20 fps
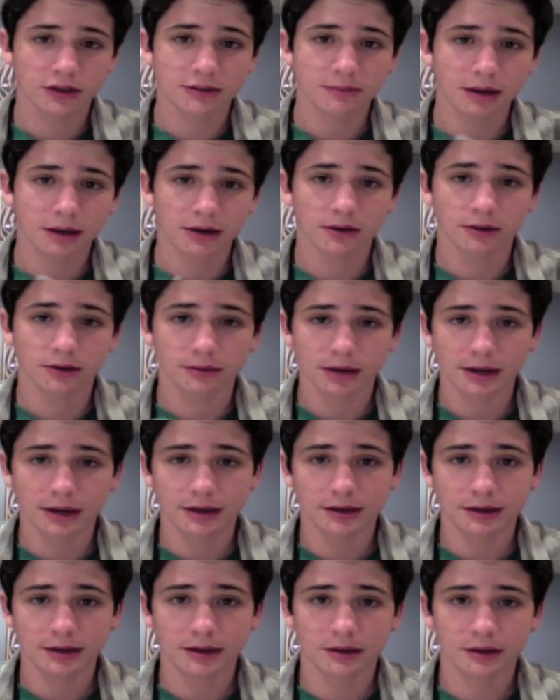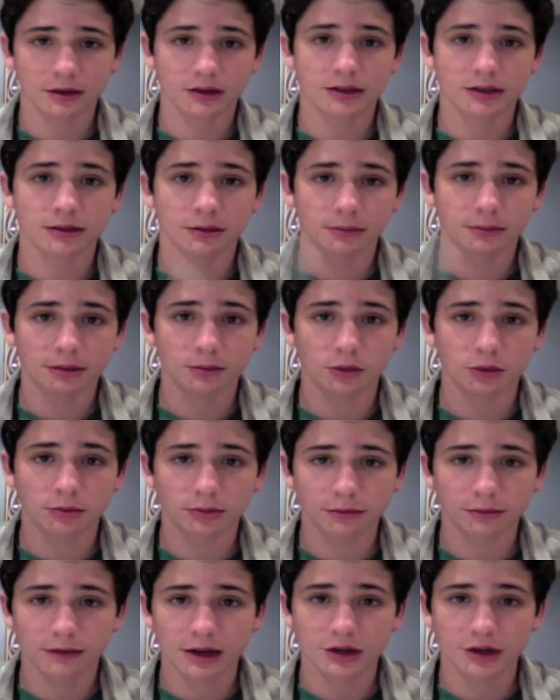better already. It looks a little bit more
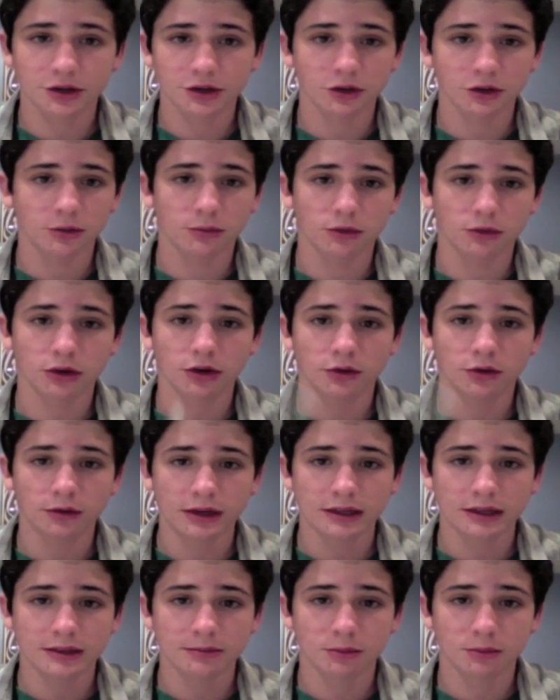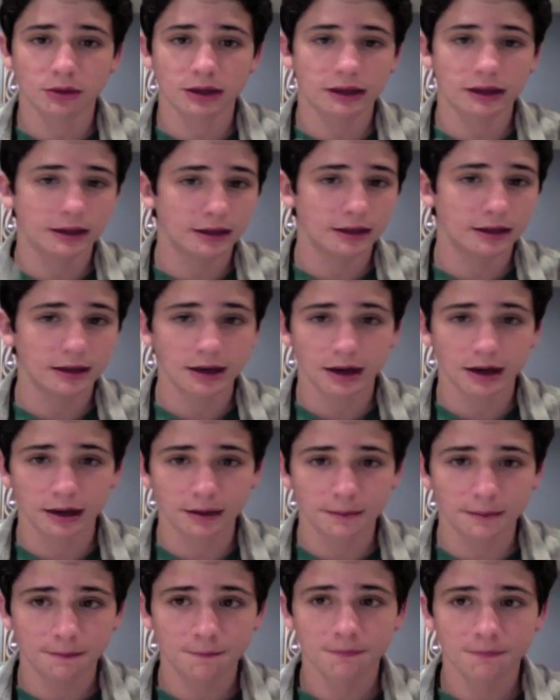professional, more crisp, more clean cut.
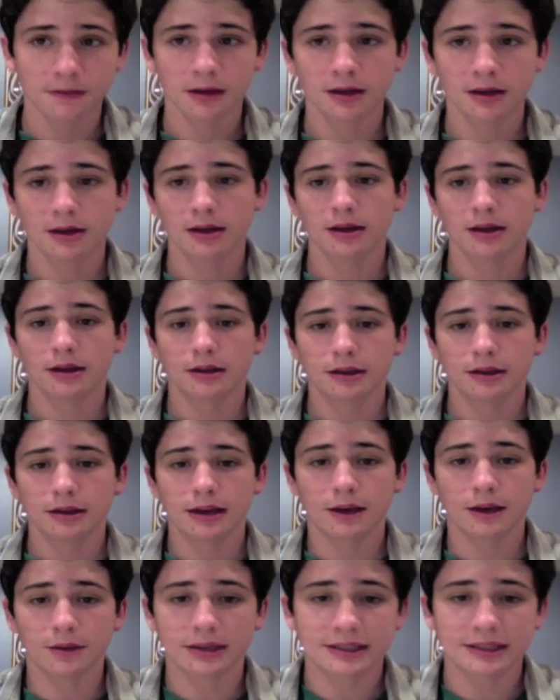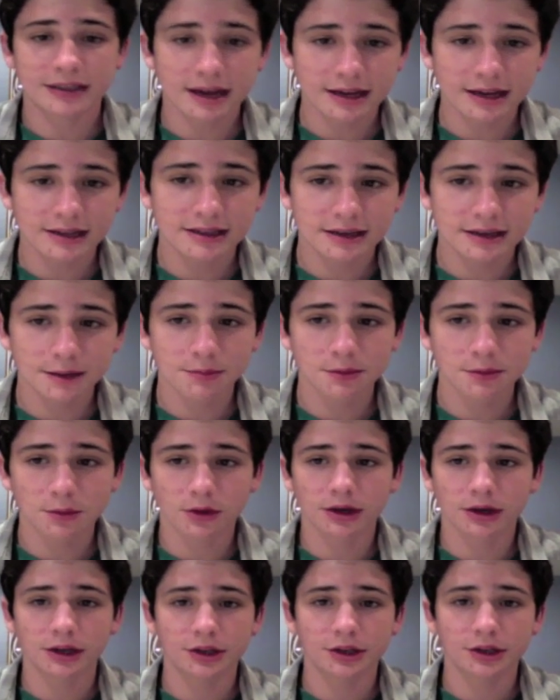Now the second step we
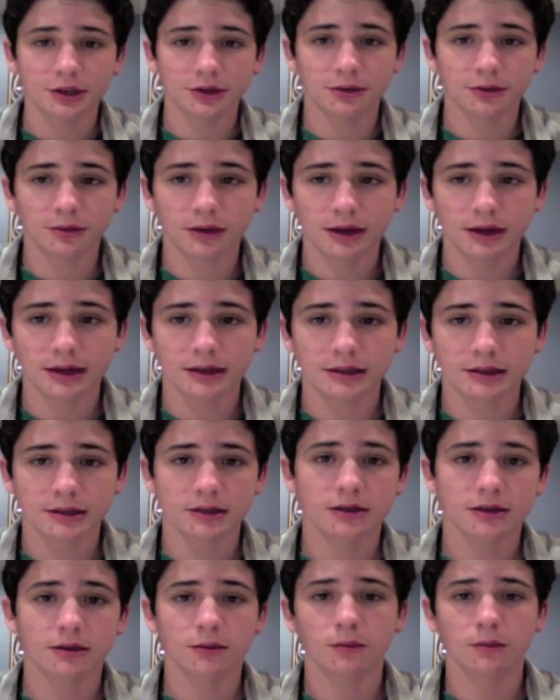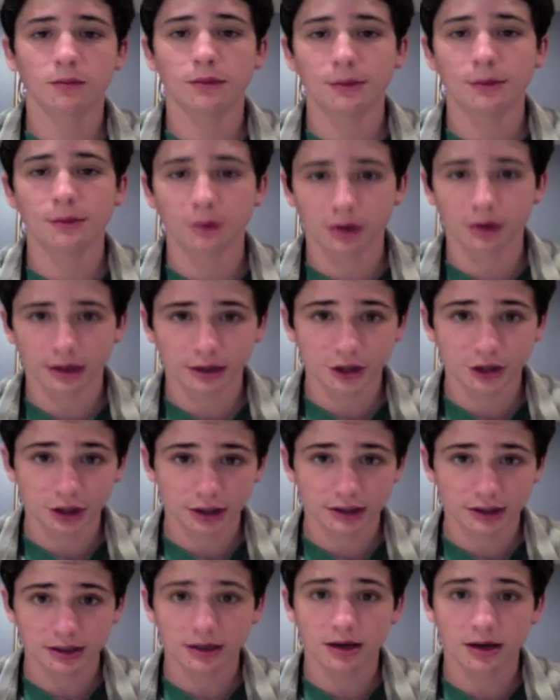want to do is we want to
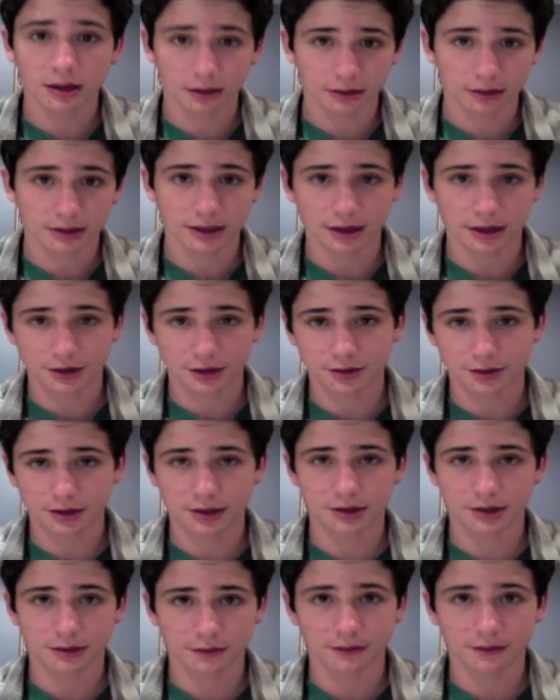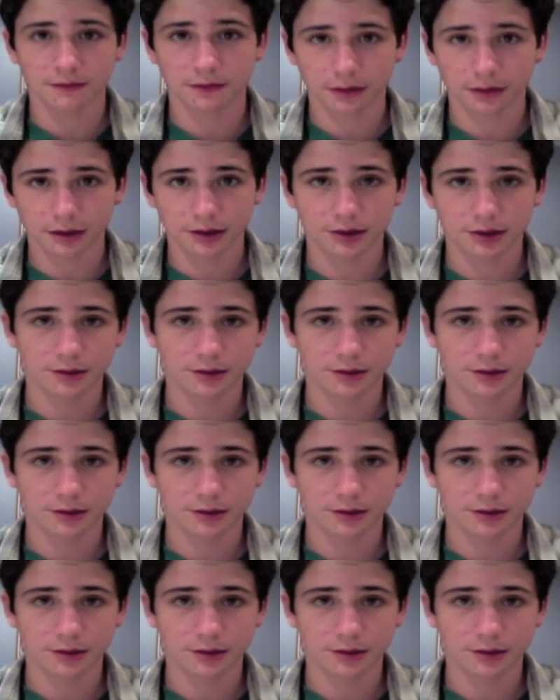adjust the color saturation of the footage.